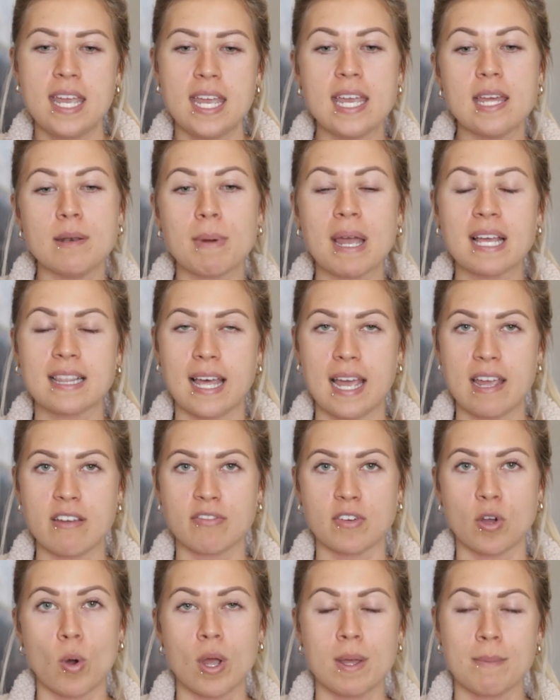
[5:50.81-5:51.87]
in my
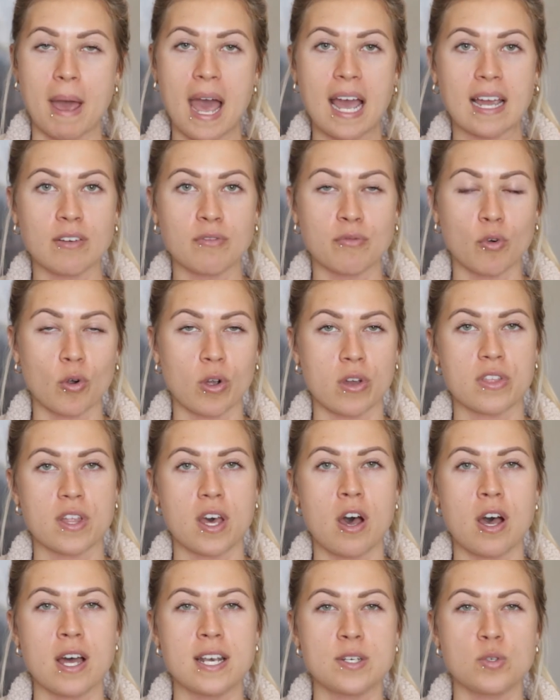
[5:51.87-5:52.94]
life going back and forth
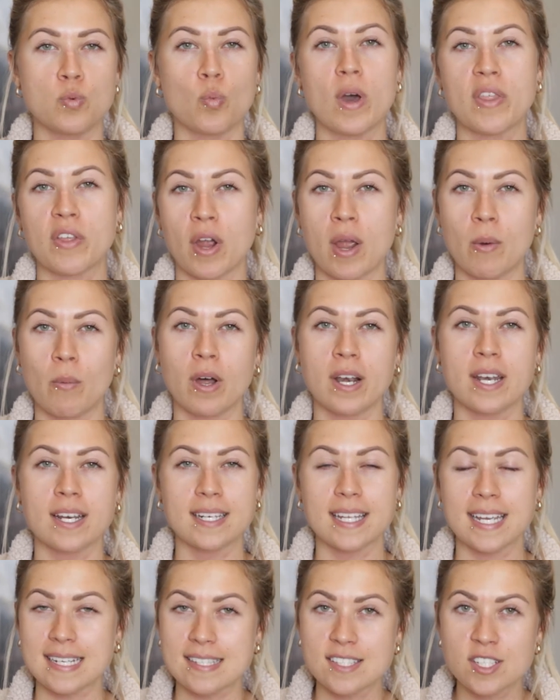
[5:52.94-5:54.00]
on whether I wanted
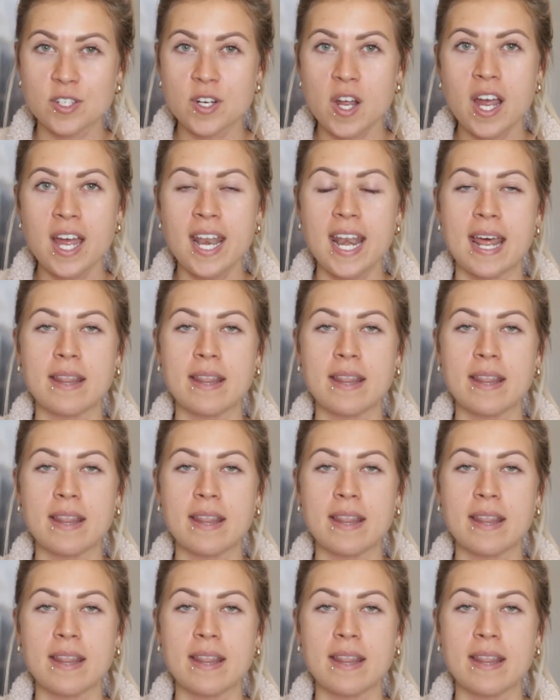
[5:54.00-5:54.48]
kids or not.